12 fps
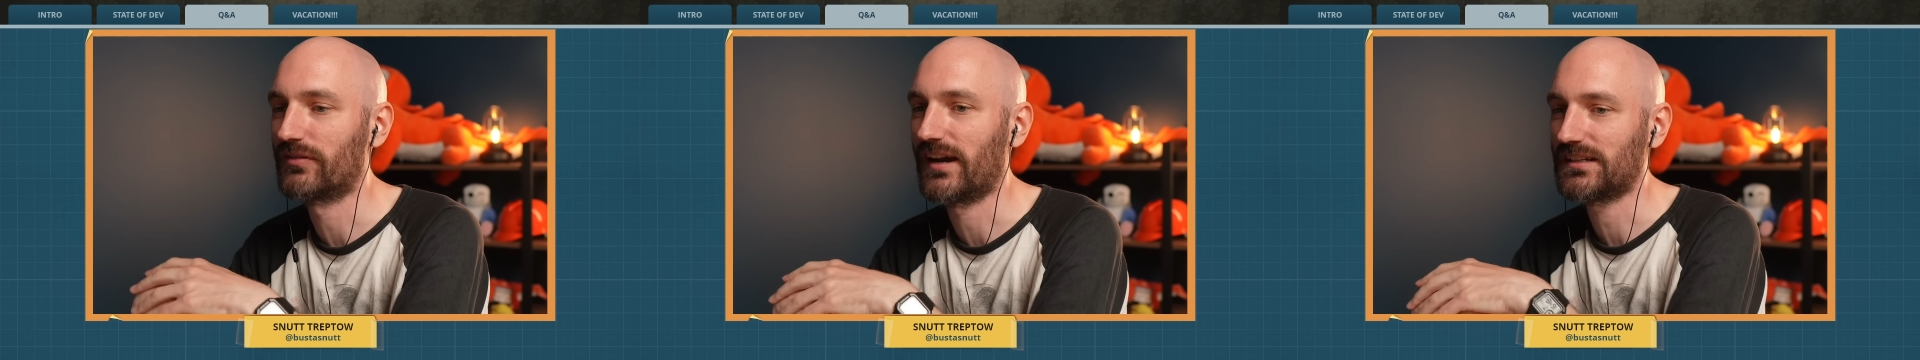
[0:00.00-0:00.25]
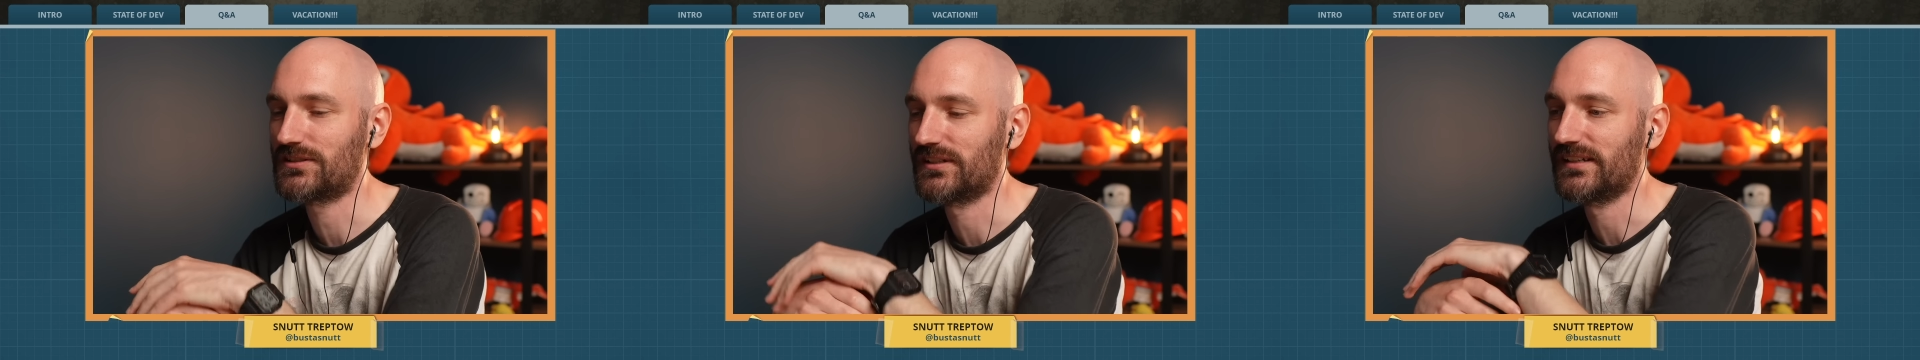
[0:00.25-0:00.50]

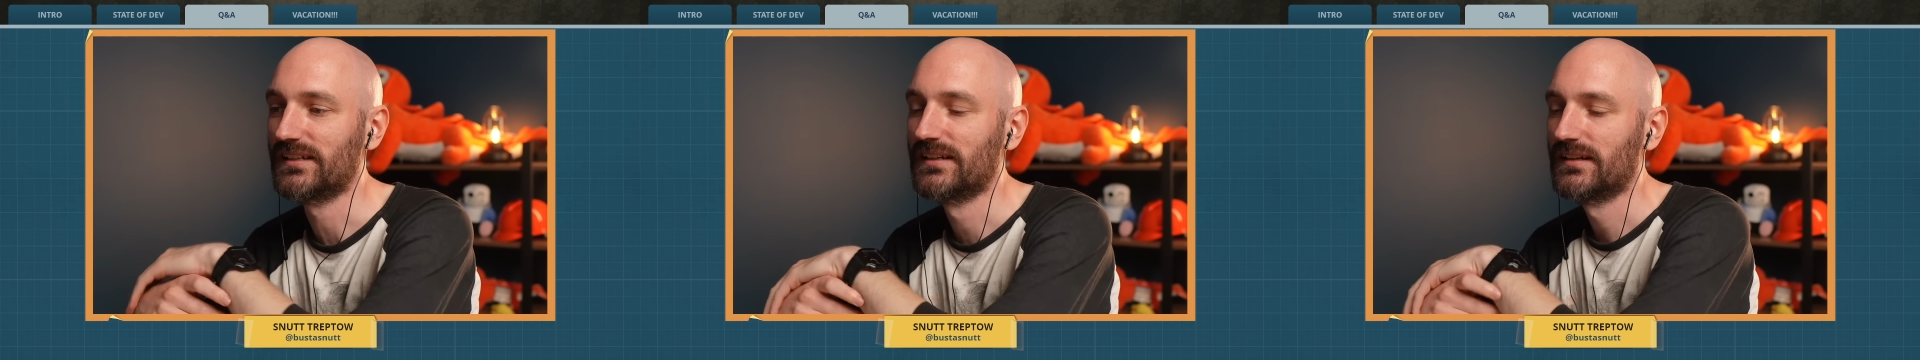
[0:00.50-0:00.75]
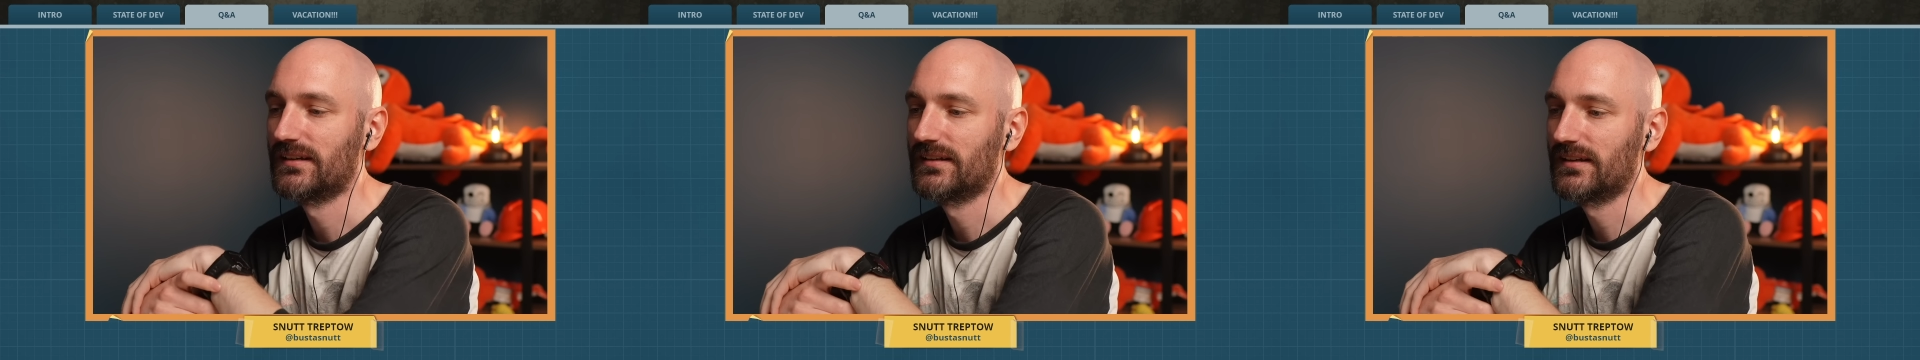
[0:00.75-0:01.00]
factory,
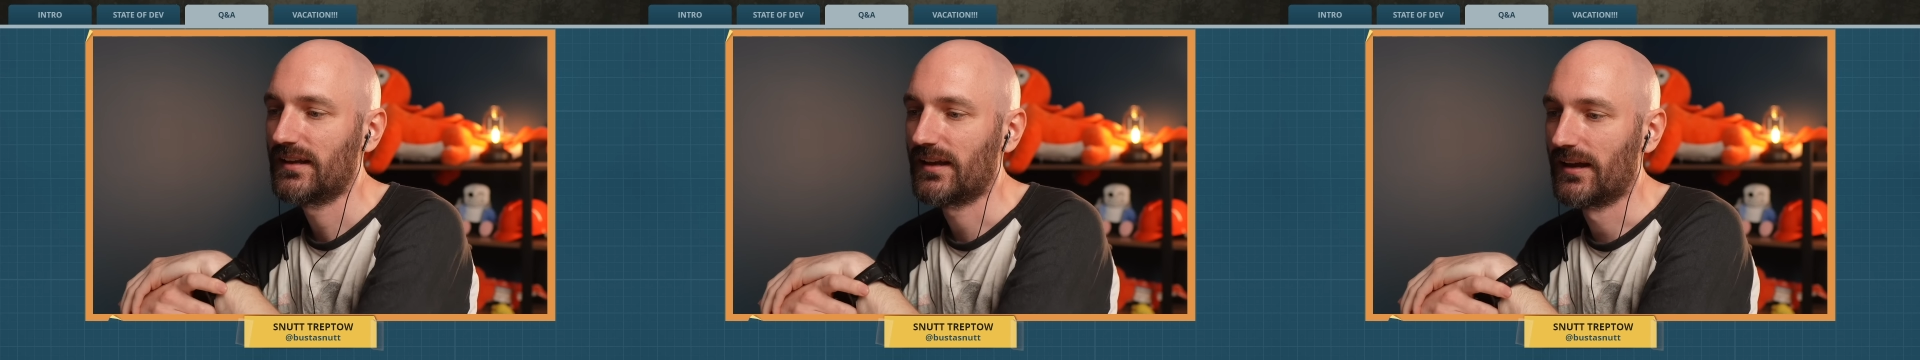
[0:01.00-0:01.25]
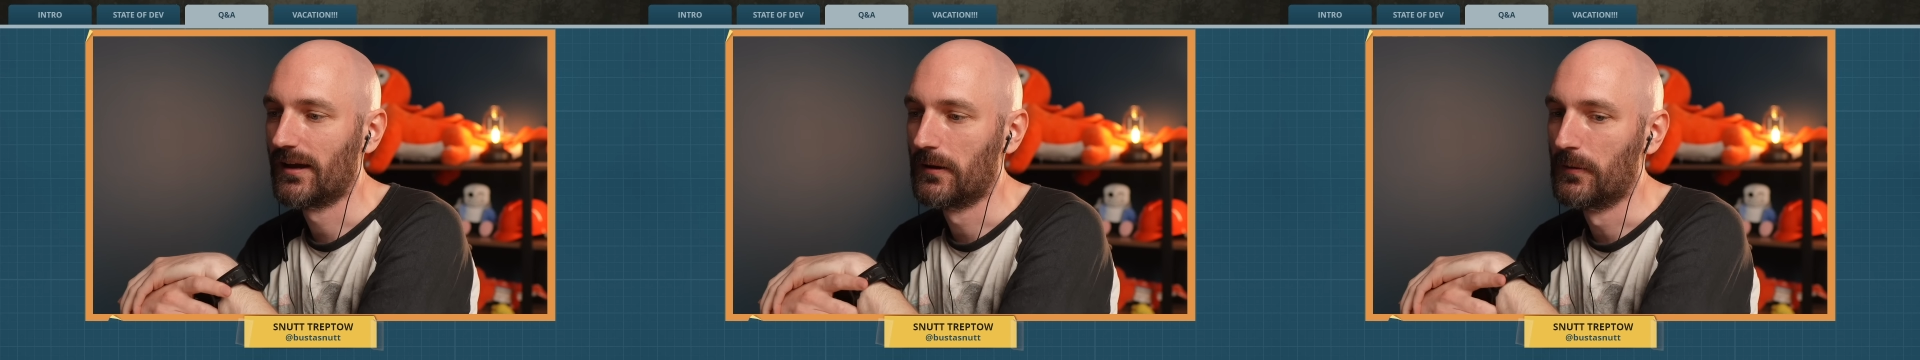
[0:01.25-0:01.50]

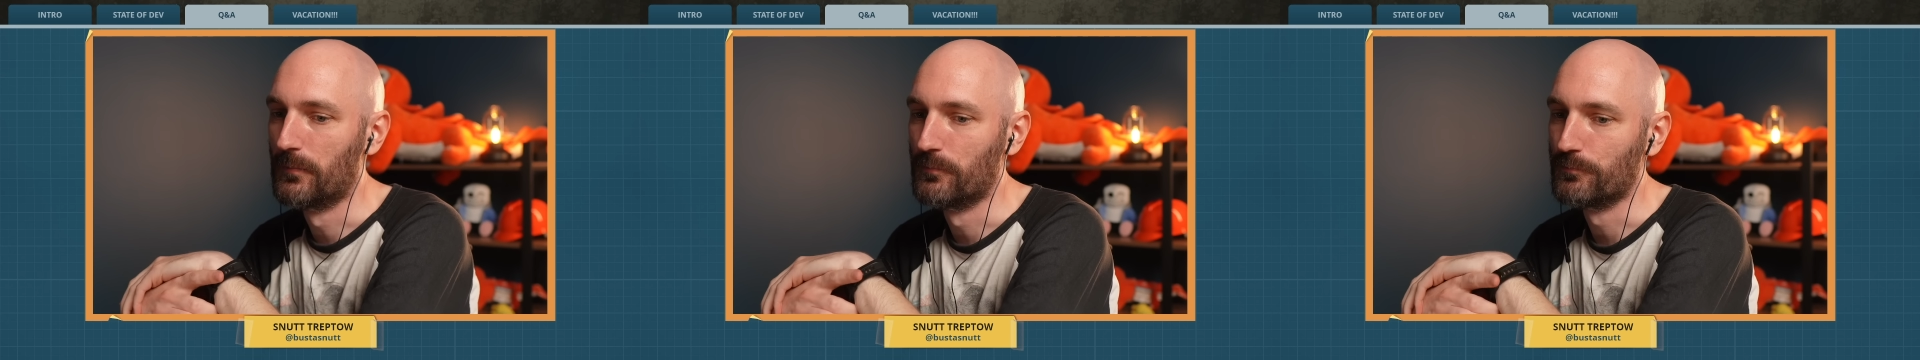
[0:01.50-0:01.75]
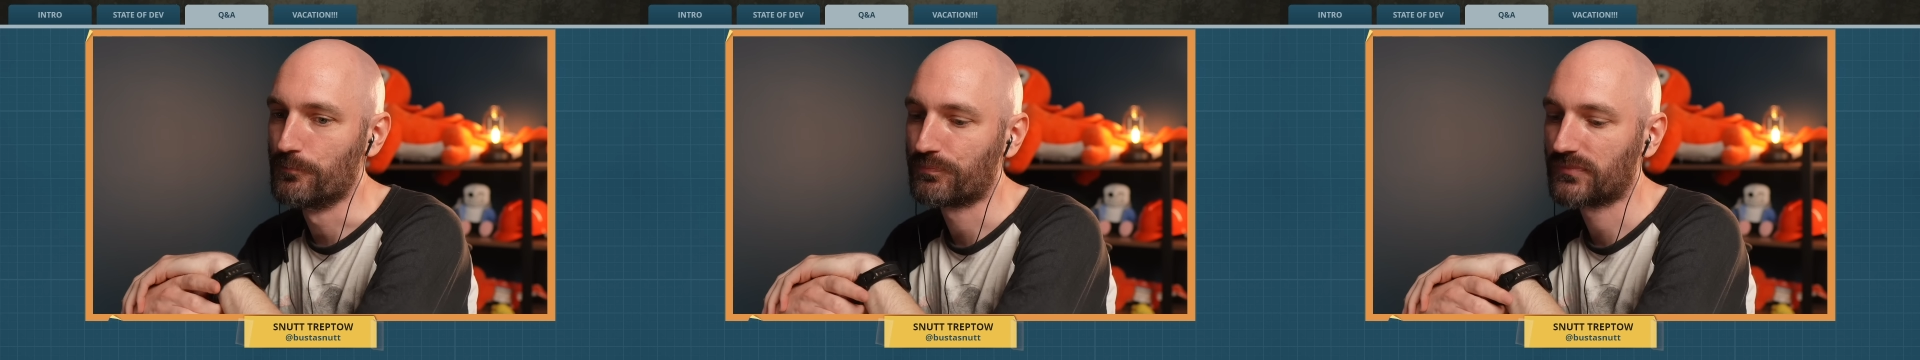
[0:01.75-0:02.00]

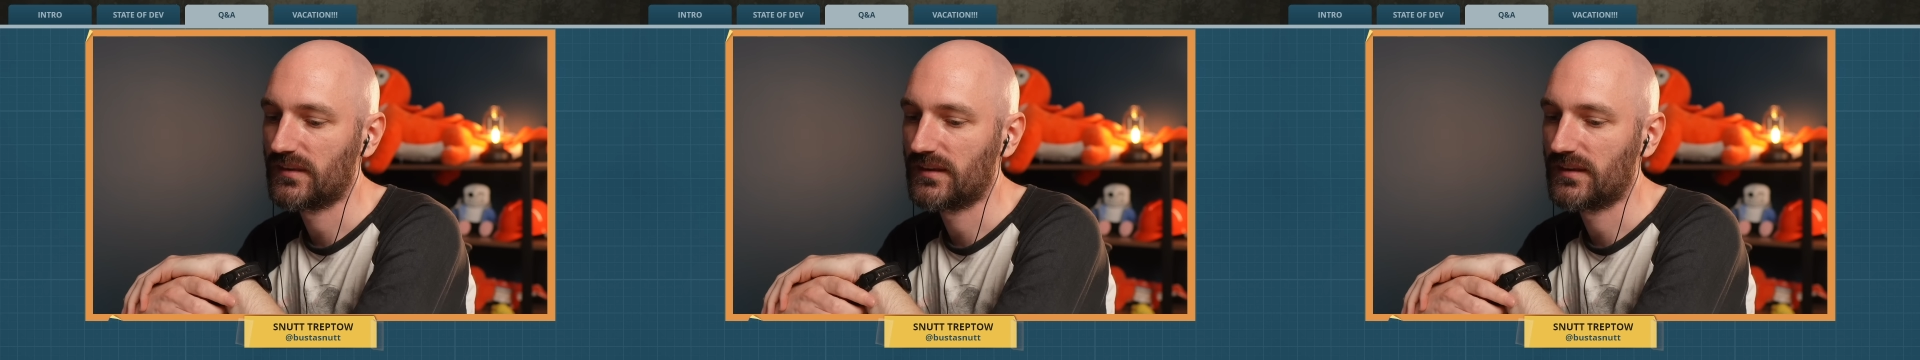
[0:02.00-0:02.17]
and